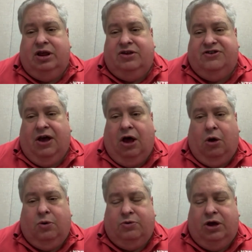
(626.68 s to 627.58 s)

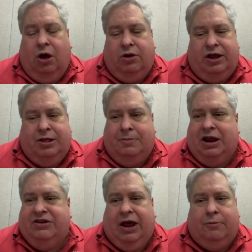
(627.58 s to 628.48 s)
So, in the
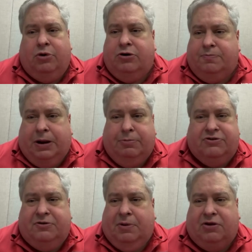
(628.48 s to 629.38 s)
meantime, what are people
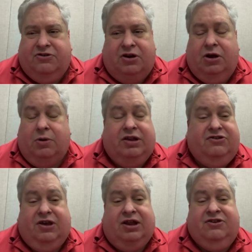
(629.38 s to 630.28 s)
supposed to do?
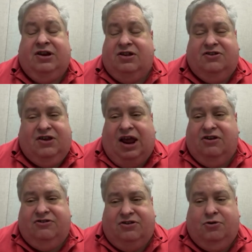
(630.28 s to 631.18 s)
It's an insane
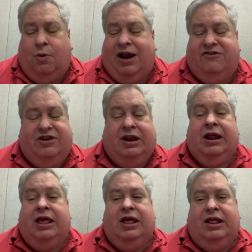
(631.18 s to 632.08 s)
situation
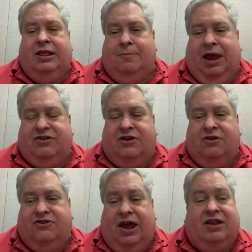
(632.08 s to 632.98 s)
that makes no
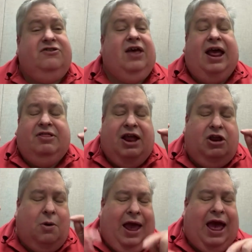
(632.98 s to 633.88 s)
sense. And then
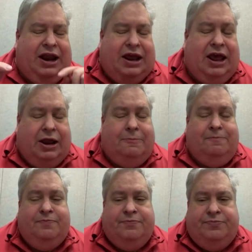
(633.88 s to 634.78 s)
you add in
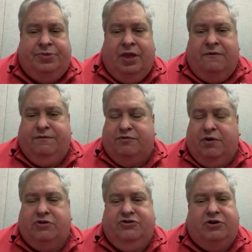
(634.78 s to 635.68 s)
for
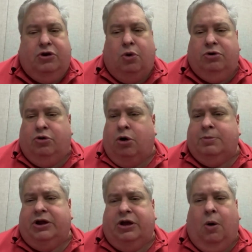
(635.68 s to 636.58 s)
folks who
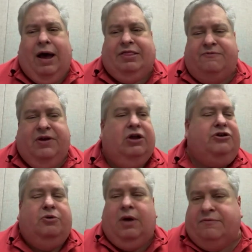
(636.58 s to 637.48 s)
normally go out in the field,
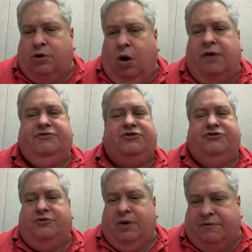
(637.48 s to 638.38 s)
your revenue officers,
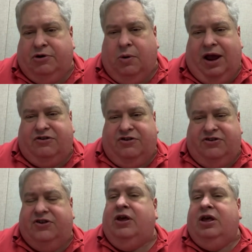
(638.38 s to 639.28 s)
your revenue
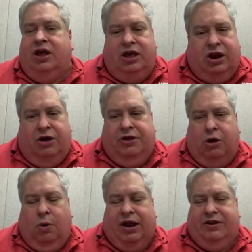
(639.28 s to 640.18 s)
agents, they'll
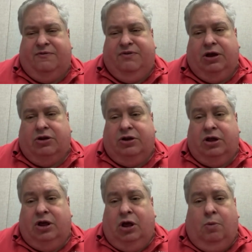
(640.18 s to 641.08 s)
go out to the field.
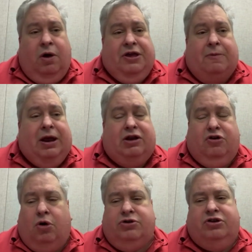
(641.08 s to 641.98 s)
Well, they've been
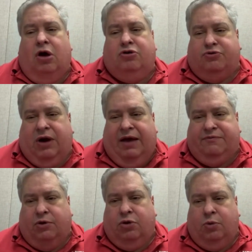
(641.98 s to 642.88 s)
told don't
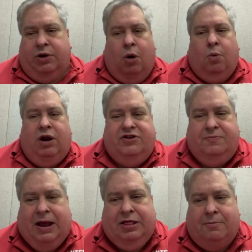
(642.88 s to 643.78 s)
travel. We don't want to
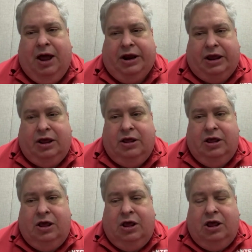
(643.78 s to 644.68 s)
spend the money.
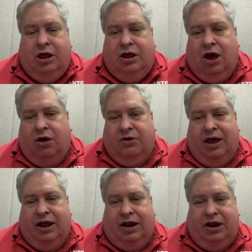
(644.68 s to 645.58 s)

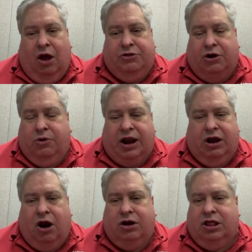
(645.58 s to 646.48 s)
And their credit
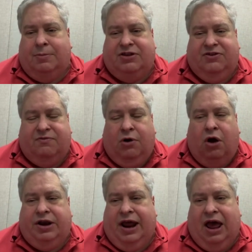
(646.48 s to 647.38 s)
card limits have
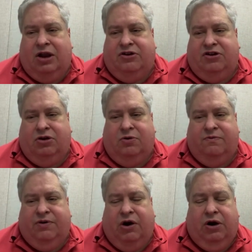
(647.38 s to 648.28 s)
gone down to
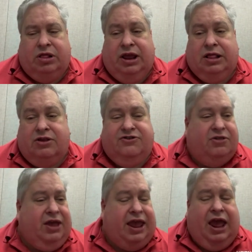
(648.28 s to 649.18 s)
very little, so
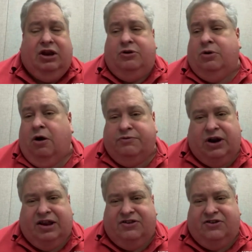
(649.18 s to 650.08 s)
they can't do an
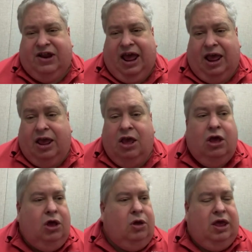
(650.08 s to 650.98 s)
overnight stay,
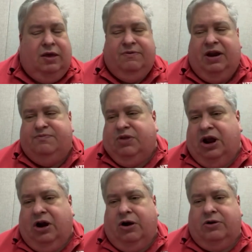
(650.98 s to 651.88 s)
even if
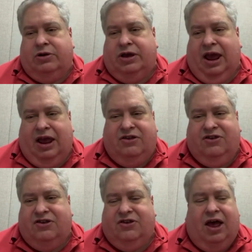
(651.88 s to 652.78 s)
their case
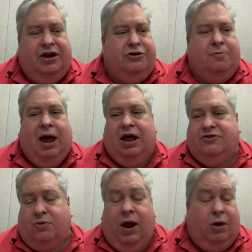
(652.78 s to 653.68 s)
is 100
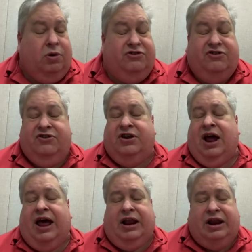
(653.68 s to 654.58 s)
miles away, which is
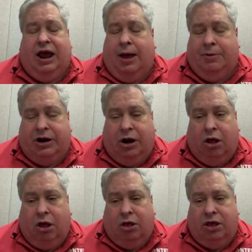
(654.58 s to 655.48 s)
not uncommon at
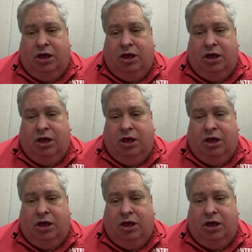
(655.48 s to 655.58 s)
all.